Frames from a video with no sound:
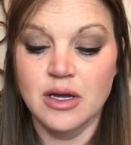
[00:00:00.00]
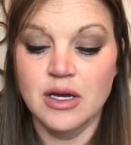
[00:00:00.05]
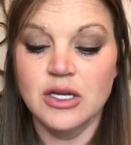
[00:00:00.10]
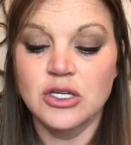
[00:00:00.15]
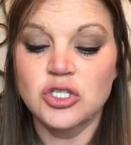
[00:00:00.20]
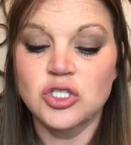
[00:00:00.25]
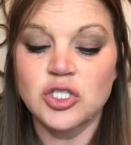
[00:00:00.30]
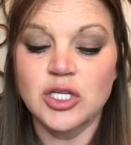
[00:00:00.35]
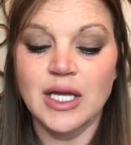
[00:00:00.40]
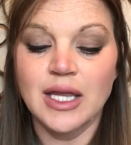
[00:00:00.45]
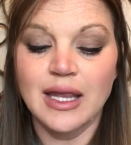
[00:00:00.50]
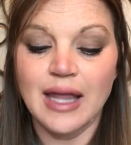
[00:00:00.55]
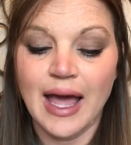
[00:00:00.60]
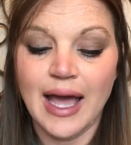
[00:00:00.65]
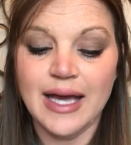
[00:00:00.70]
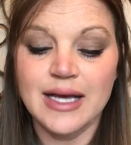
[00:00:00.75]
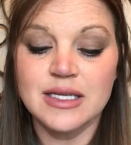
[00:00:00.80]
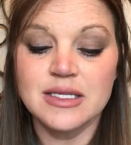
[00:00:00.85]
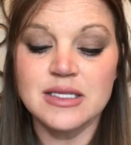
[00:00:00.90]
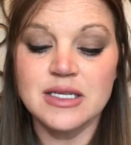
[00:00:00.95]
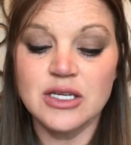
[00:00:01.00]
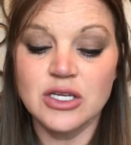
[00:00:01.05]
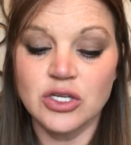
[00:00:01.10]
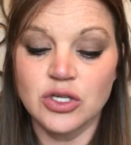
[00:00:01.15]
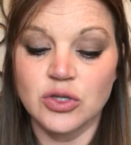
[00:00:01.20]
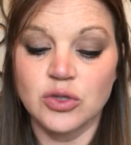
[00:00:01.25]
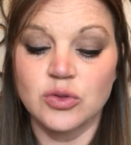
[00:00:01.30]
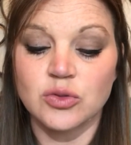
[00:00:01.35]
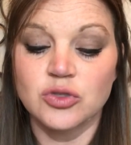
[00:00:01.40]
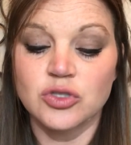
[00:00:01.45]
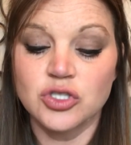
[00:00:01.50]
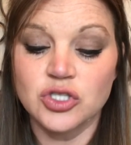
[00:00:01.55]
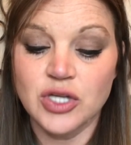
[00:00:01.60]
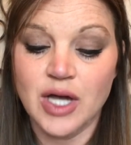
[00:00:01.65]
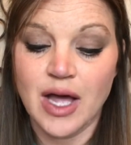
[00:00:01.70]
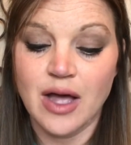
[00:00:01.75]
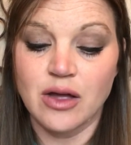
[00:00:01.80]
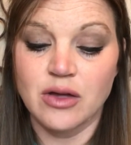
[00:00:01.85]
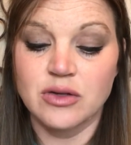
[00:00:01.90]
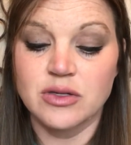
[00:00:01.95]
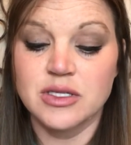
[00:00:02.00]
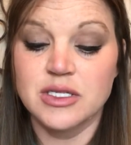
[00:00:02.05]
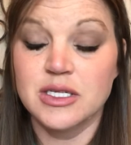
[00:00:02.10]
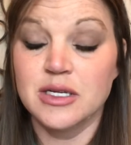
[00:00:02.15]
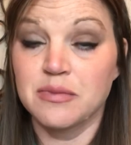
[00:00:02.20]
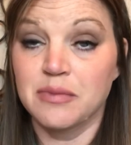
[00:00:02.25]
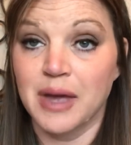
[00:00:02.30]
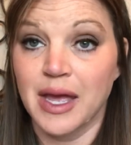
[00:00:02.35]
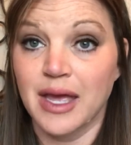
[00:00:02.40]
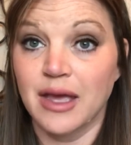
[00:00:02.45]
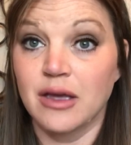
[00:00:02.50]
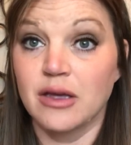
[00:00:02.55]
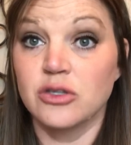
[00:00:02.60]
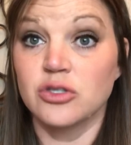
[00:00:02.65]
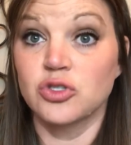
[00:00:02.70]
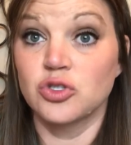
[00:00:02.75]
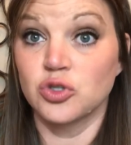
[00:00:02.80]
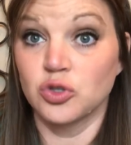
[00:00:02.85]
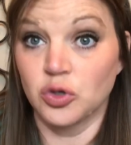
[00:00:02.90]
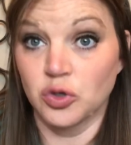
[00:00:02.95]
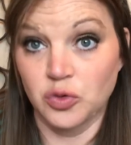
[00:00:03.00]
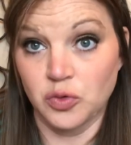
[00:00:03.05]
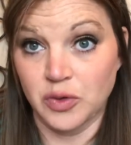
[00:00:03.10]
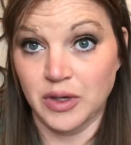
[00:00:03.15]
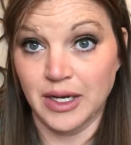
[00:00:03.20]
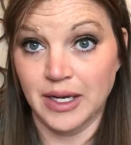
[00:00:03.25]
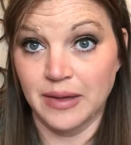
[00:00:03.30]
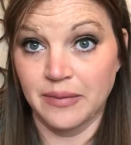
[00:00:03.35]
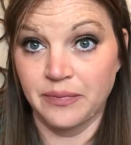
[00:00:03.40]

She likes to use shells to make jewelry.